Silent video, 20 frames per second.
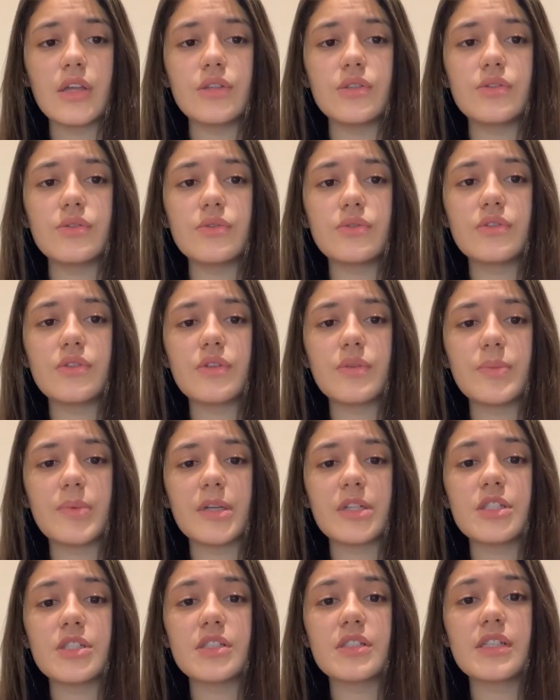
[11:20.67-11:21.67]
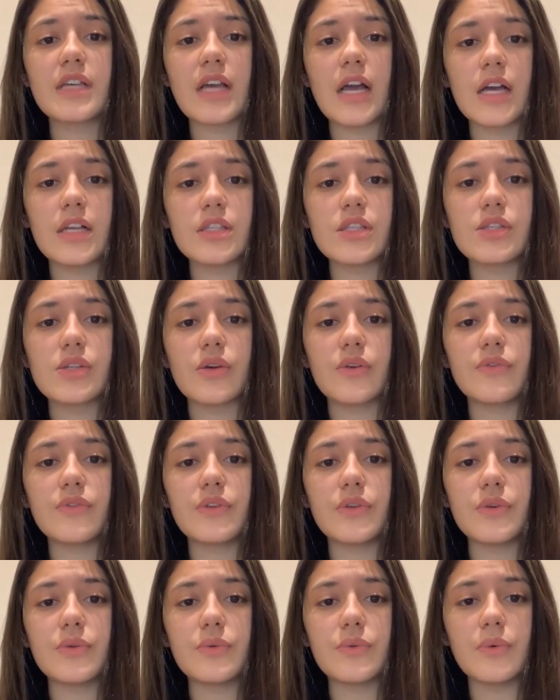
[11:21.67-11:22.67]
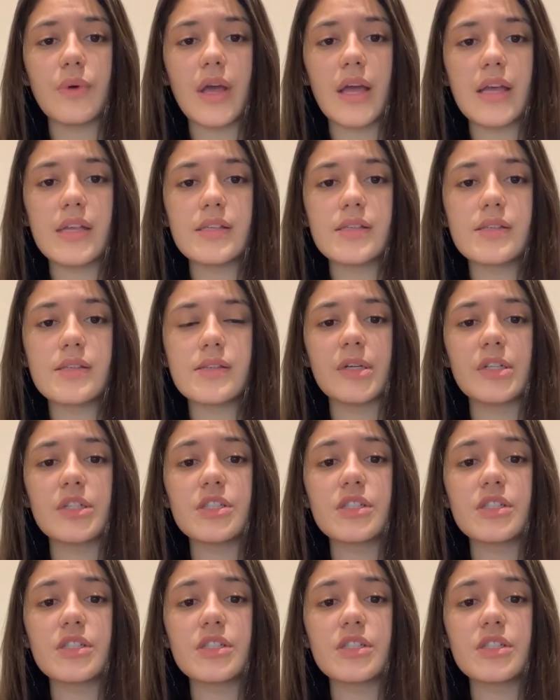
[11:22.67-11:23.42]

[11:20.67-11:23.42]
Due to the budget cuts of the US